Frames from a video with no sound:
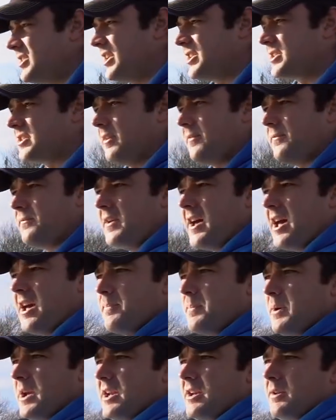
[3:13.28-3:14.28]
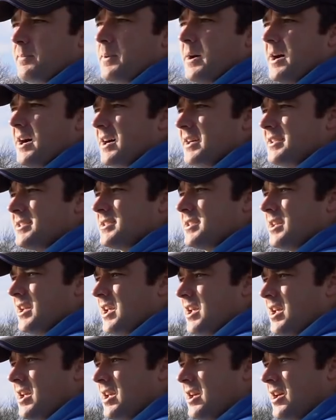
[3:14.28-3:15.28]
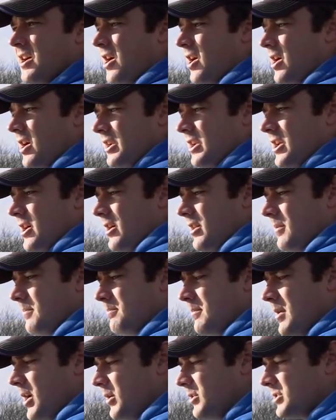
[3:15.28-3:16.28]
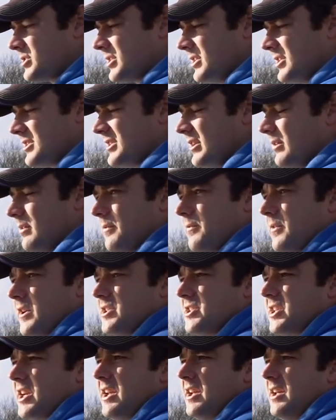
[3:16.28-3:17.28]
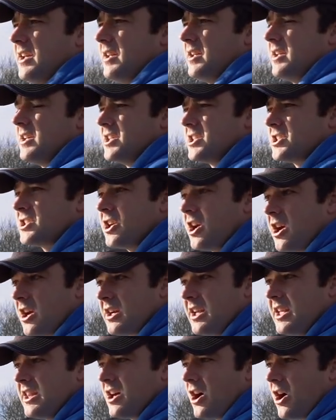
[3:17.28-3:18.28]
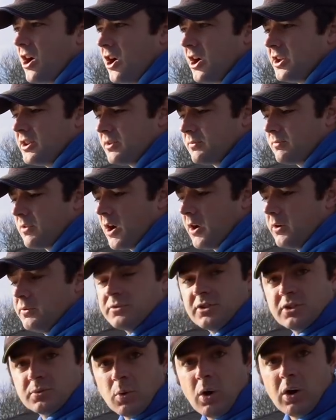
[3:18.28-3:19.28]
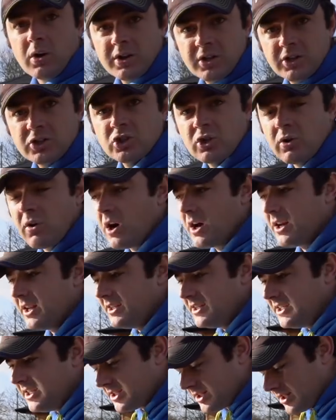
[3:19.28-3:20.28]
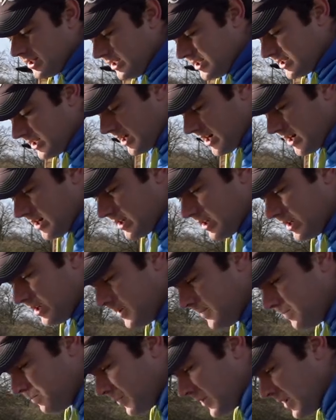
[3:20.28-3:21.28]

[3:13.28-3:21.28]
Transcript: this a fair bit in the past, I know that most of the silverfish here, certainly the eyed and the roach, is what I'm going to try and initially target.